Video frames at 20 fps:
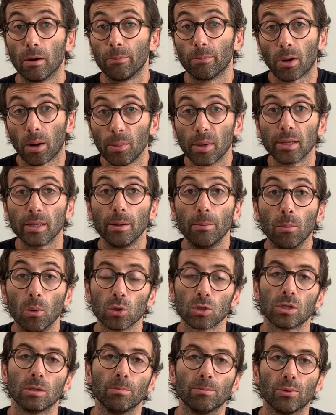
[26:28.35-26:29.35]
probably the
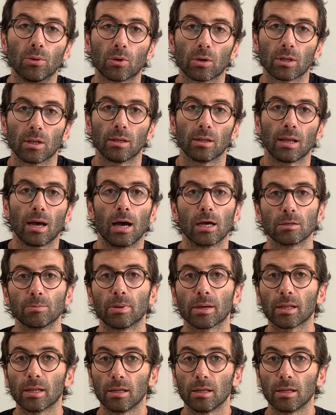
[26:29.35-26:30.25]
most important aspect